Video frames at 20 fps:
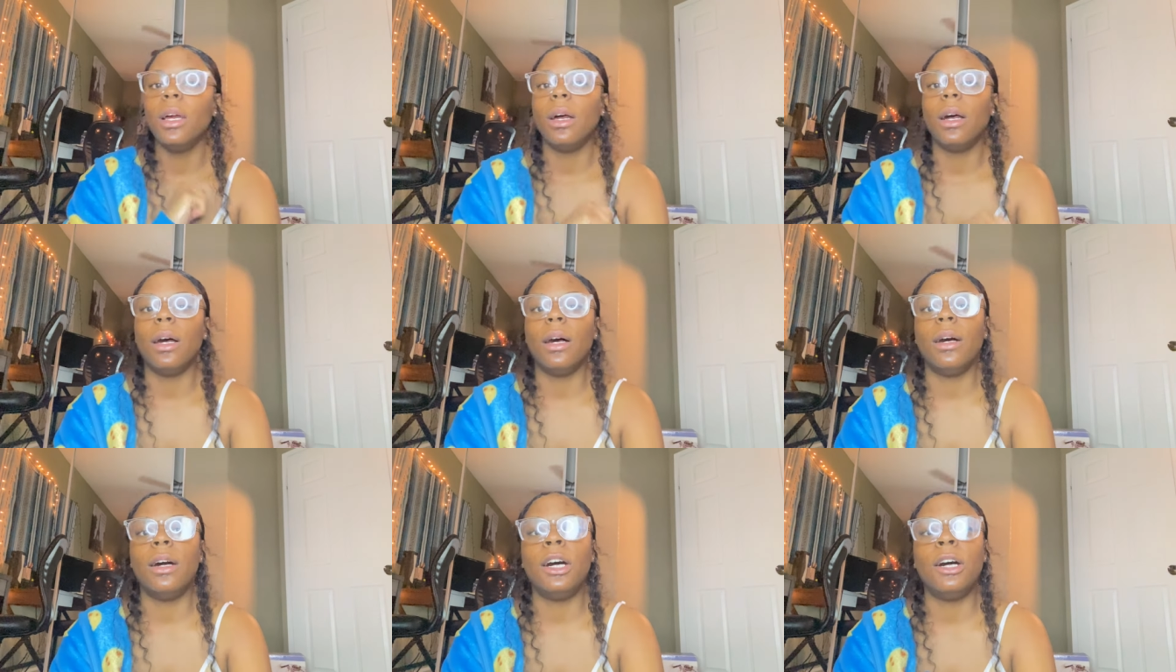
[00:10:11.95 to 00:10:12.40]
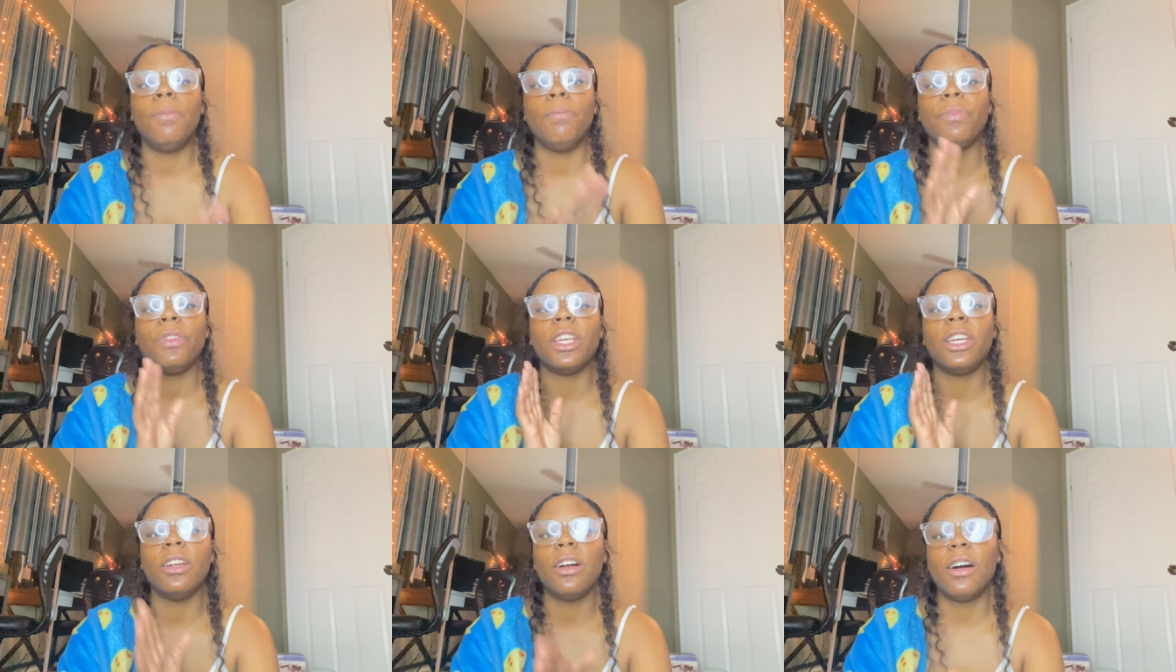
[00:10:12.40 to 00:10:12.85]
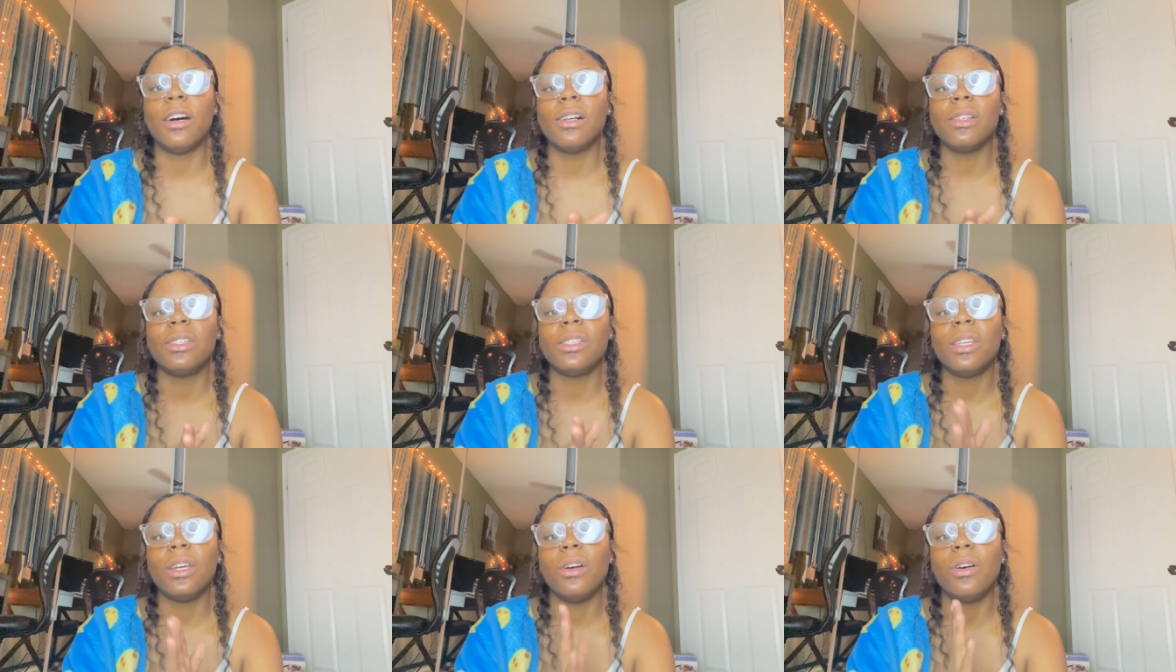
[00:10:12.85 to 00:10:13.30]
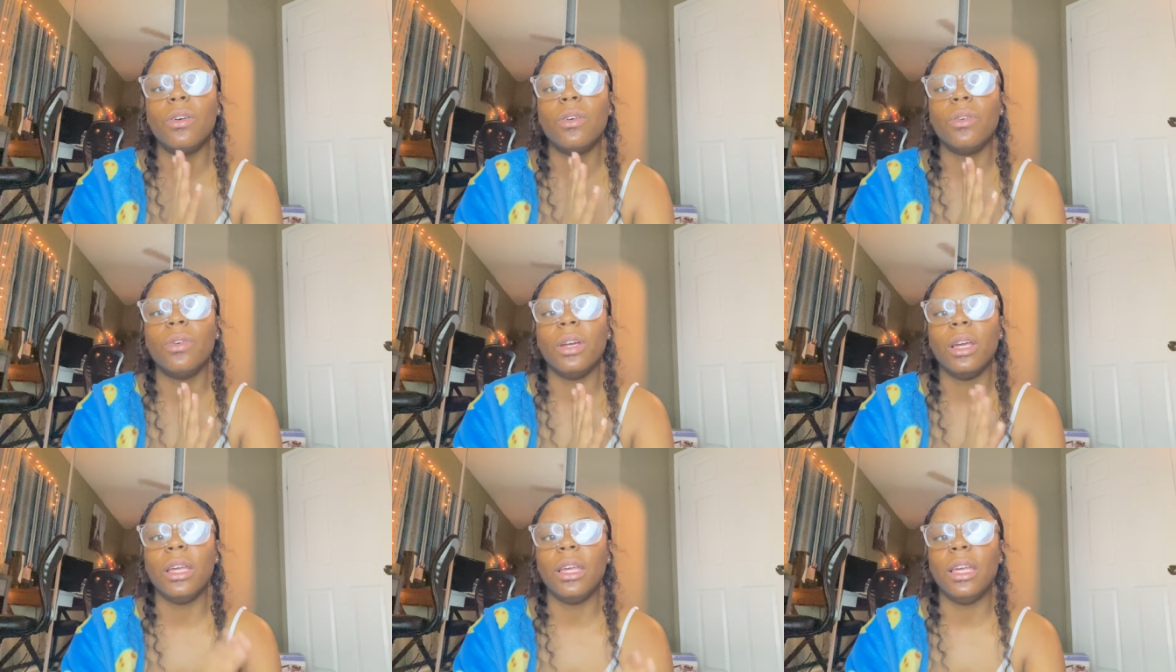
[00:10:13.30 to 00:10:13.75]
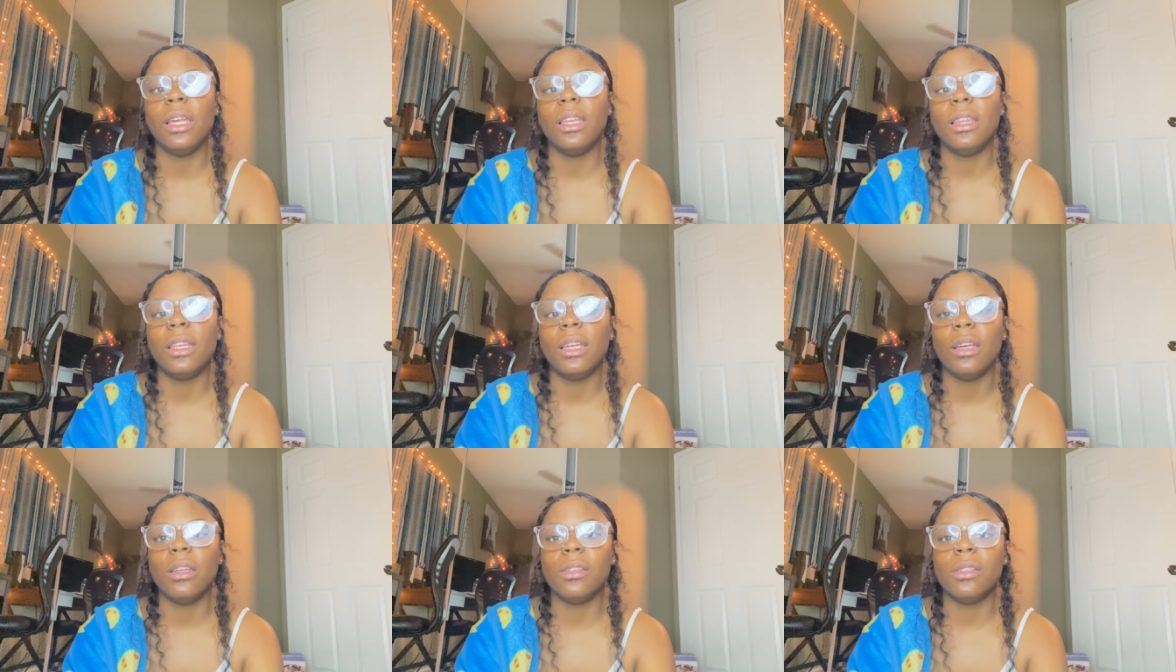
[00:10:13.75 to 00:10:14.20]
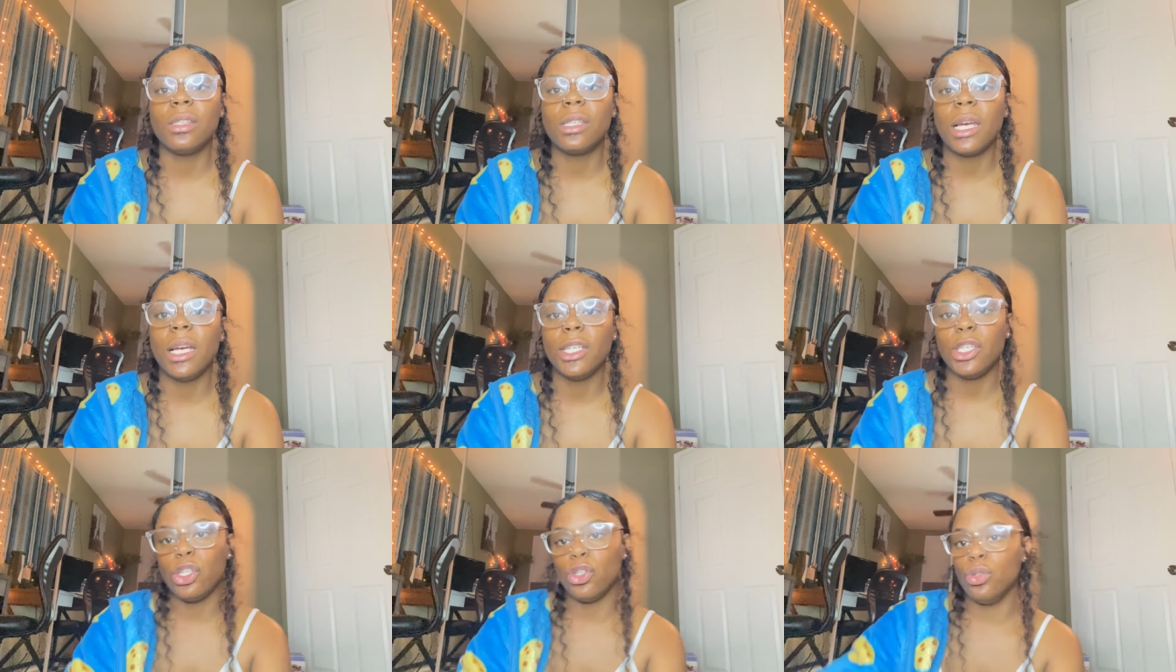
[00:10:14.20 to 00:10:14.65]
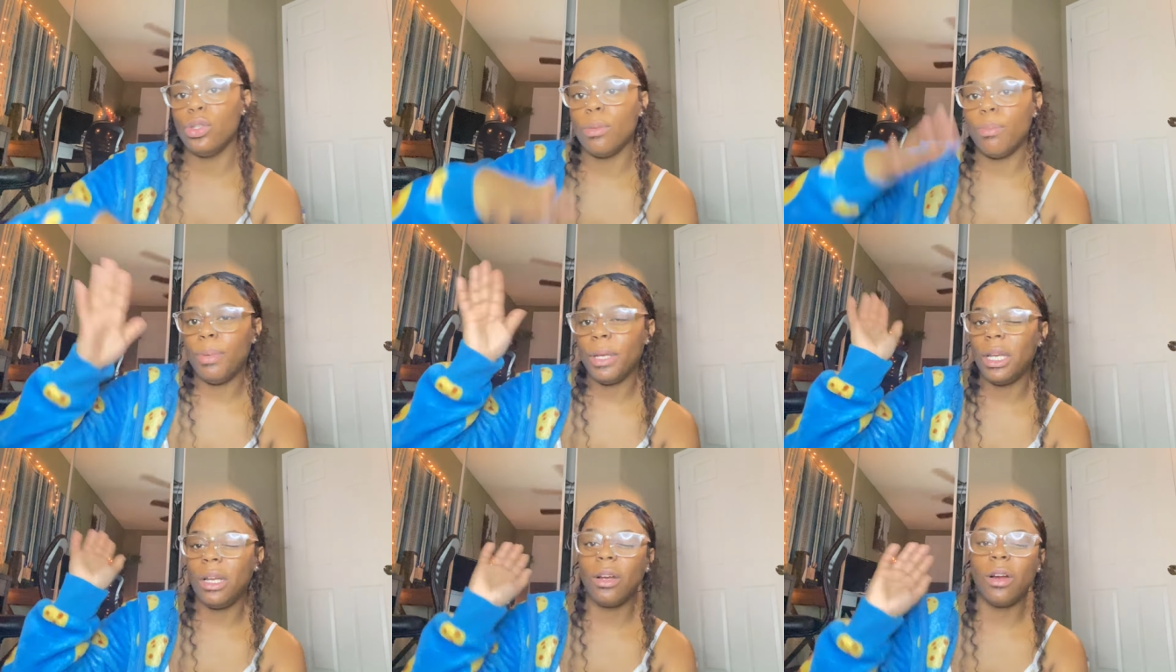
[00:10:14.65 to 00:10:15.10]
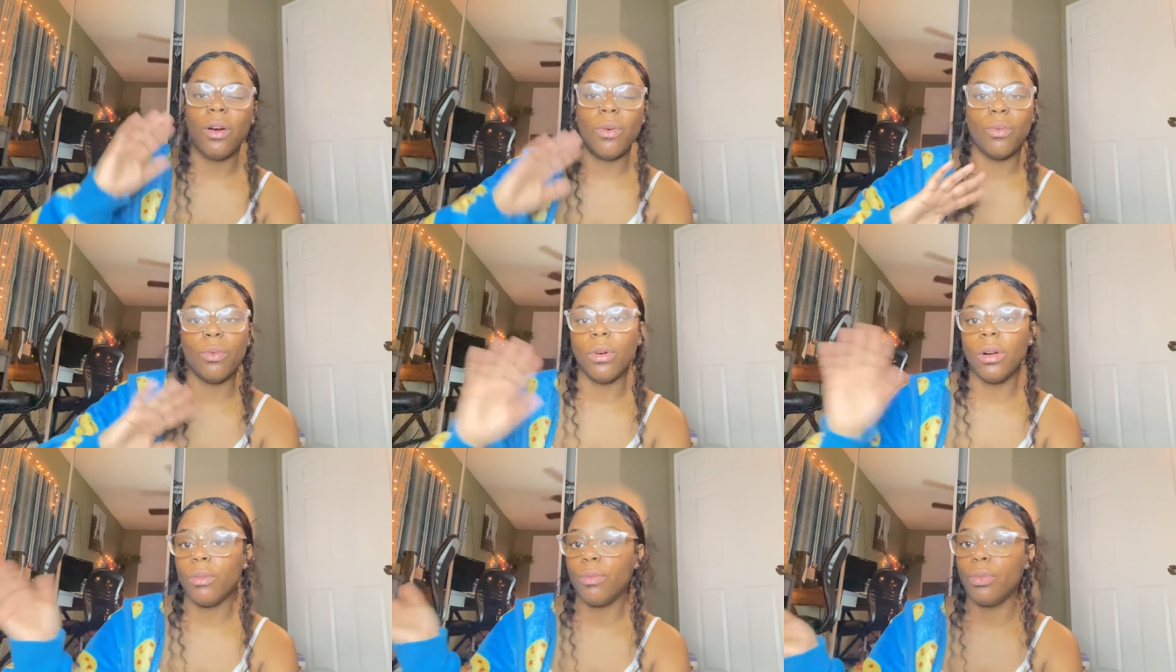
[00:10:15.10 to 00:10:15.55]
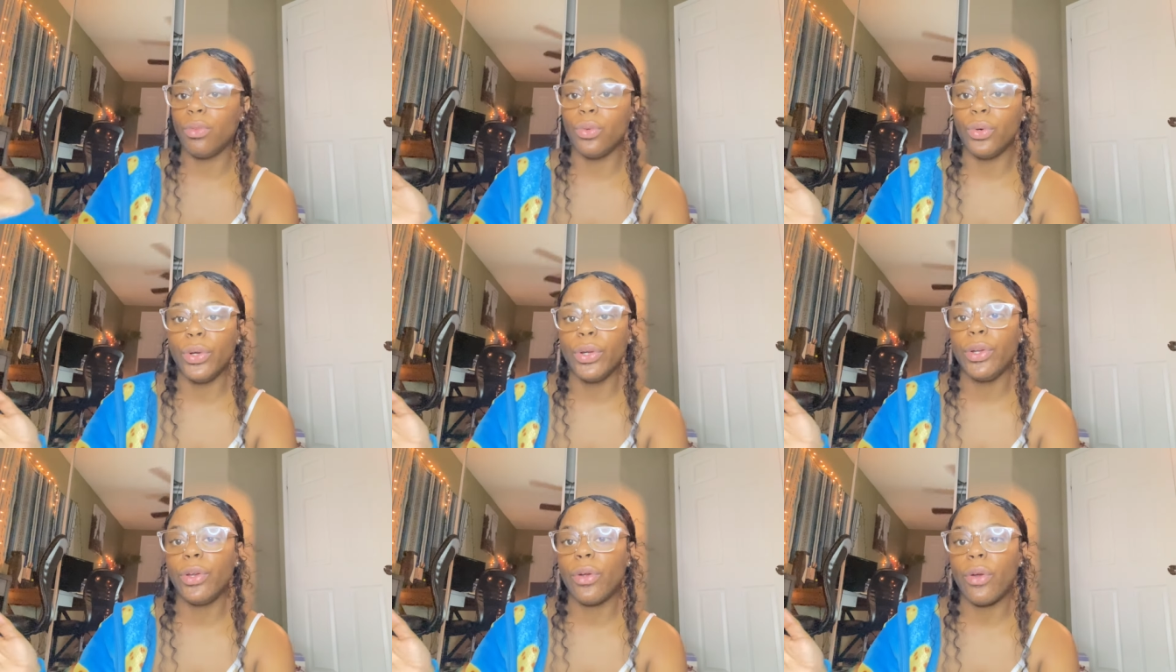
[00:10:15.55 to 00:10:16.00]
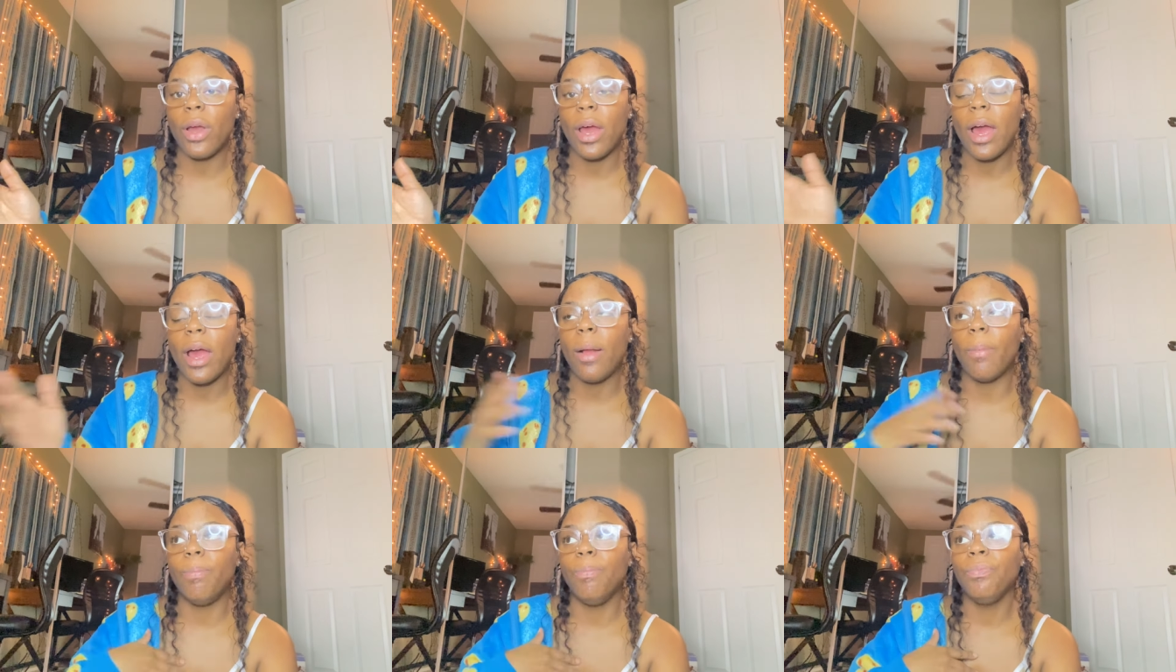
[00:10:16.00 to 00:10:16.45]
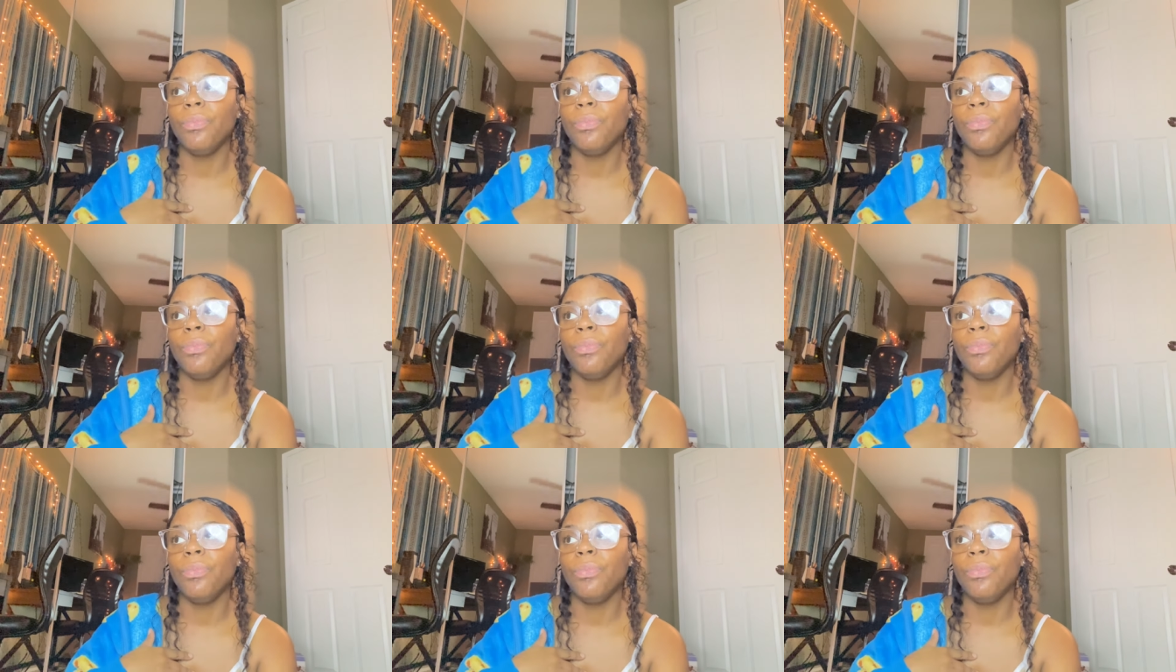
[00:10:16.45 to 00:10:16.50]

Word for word: And also in the inside too, depending on what floor you're at,